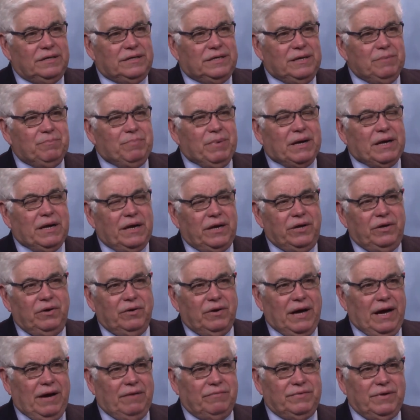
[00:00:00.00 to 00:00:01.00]
Typically,
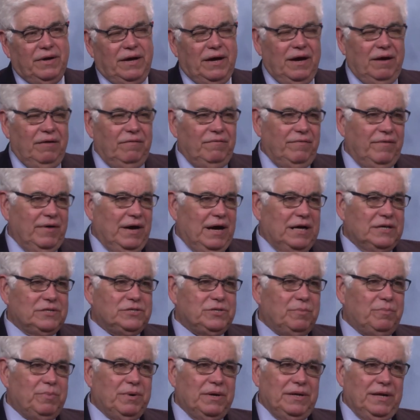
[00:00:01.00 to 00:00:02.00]
you have to have
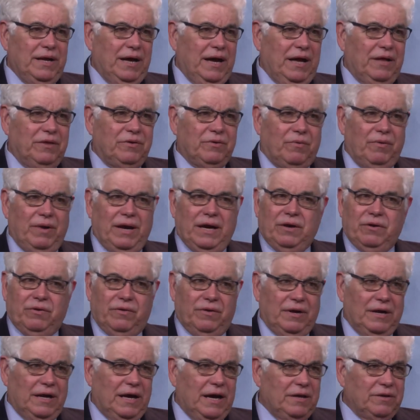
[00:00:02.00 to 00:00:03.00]
algebra in the eighth grade
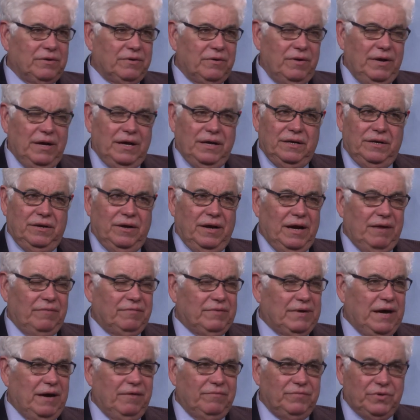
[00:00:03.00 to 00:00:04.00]
or the ninth grade. You
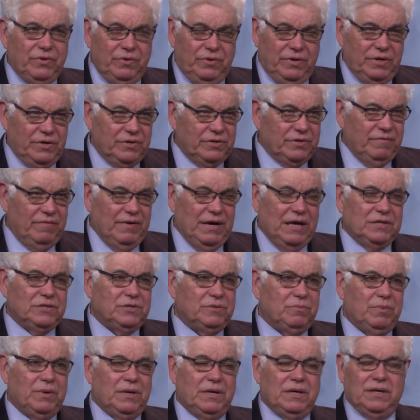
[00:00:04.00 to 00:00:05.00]
have to have two years of
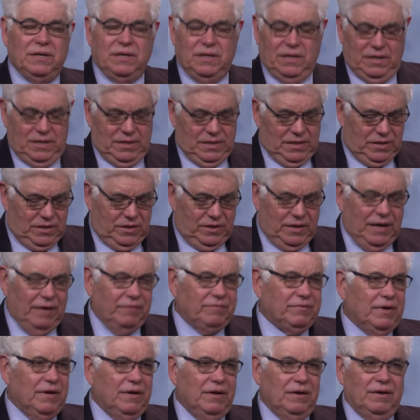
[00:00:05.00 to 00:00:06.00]
algebra. You
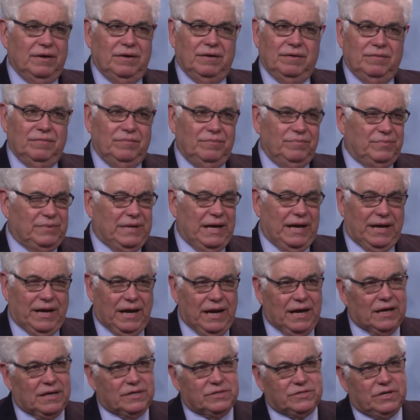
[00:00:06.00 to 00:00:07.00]
have to
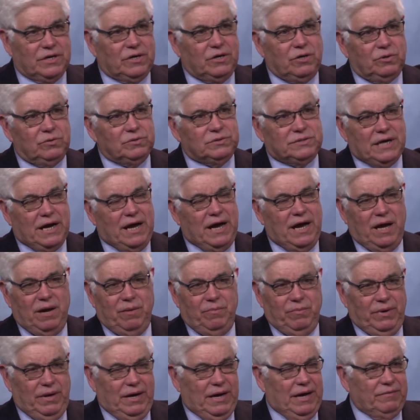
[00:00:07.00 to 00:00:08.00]
take English the whole
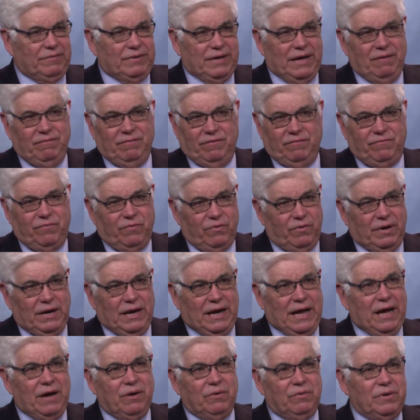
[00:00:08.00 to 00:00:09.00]
time. You have to have a
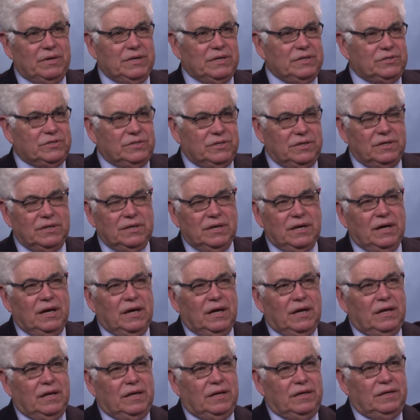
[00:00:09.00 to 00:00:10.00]
foreign language.
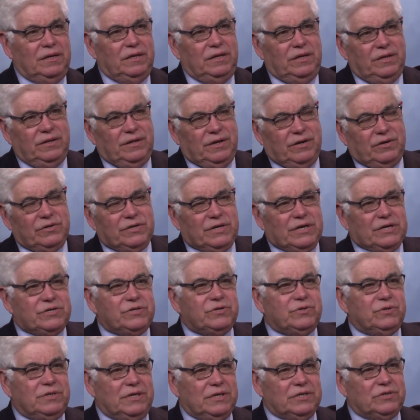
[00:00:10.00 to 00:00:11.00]
There,
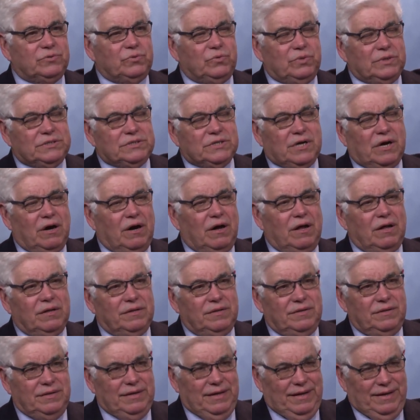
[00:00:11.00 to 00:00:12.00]
there's there's what's
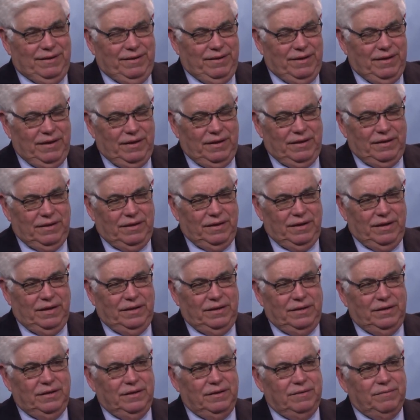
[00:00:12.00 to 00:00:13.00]
called in in,
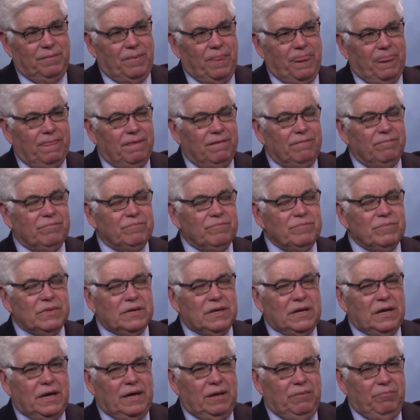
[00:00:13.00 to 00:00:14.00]
in
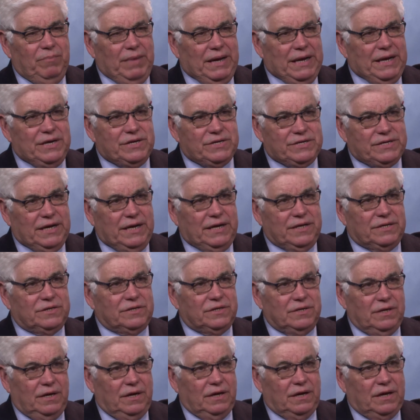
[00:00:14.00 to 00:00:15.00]
many
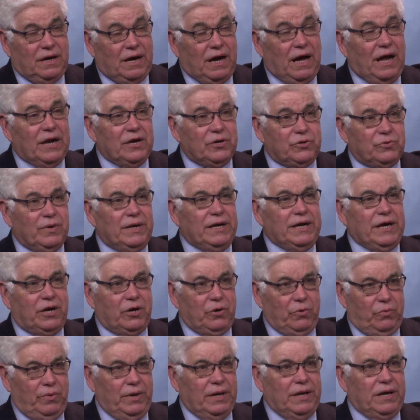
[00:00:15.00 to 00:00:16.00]
states uh, college-ready
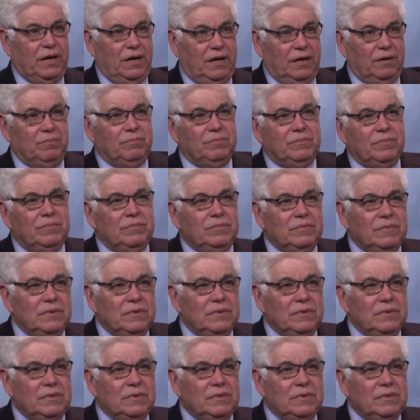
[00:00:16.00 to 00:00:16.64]
curriculum.